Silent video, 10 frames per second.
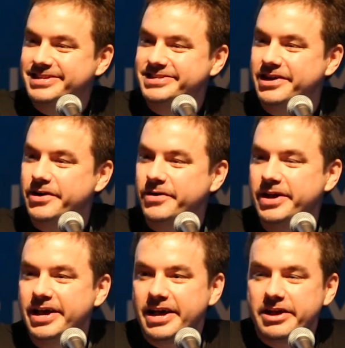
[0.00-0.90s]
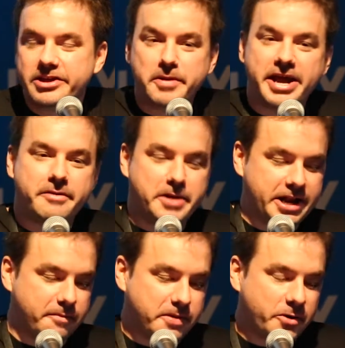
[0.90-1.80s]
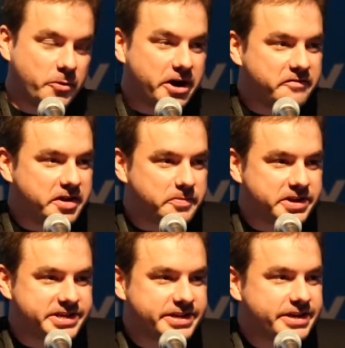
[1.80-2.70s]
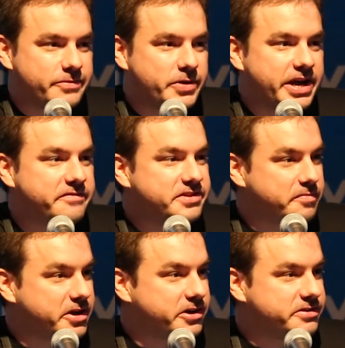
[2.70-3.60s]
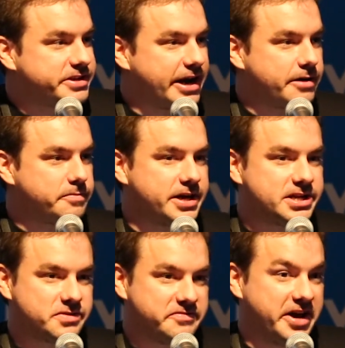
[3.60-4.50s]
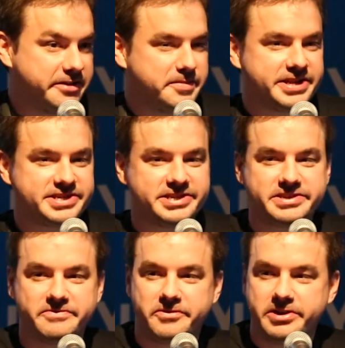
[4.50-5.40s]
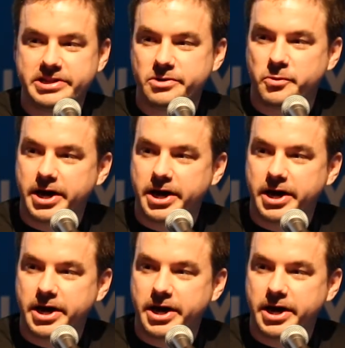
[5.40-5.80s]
So you may or may not be aware of it, but we have something called dial plans. We've had them in the system for a little